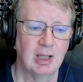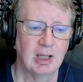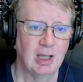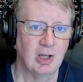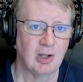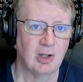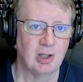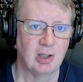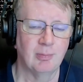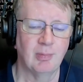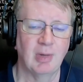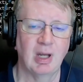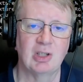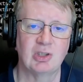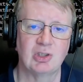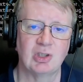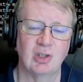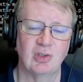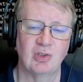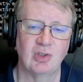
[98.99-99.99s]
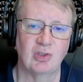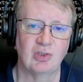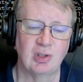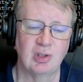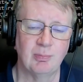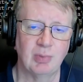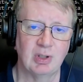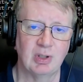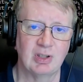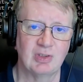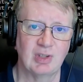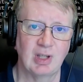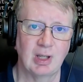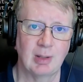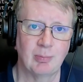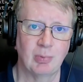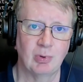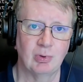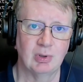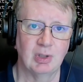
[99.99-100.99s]
You can imagine, as a simple
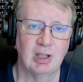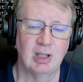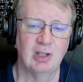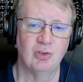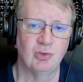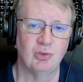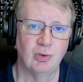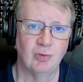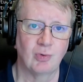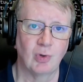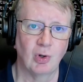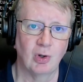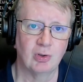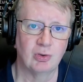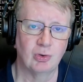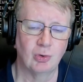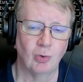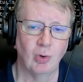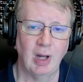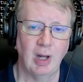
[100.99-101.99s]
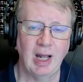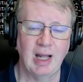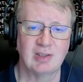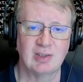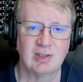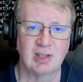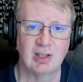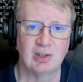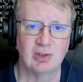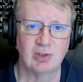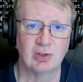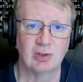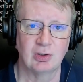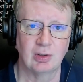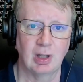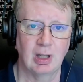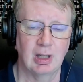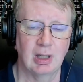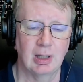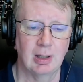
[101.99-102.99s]
example, is you've got your assets,
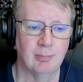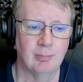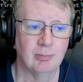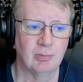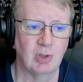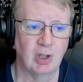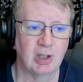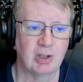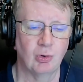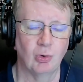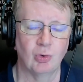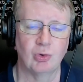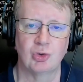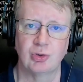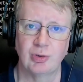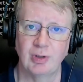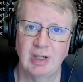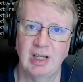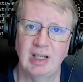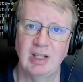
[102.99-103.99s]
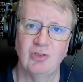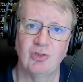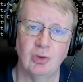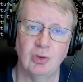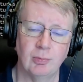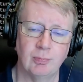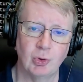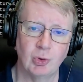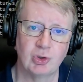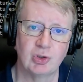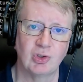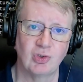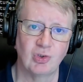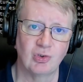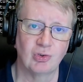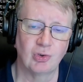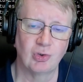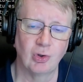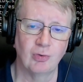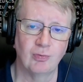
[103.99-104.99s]
like your trees and your bushes
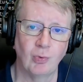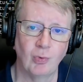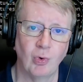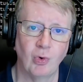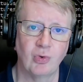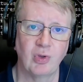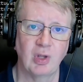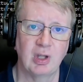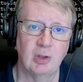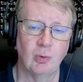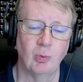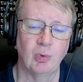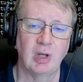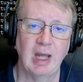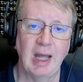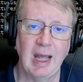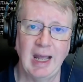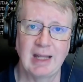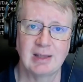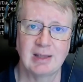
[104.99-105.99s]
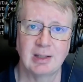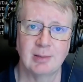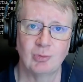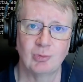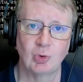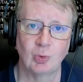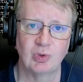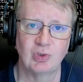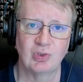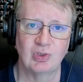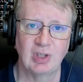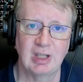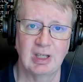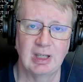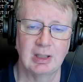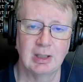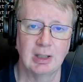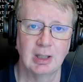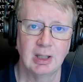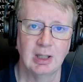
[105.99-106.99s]
and so forth, and you want to add them to a
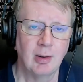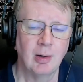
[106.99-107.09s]
scene.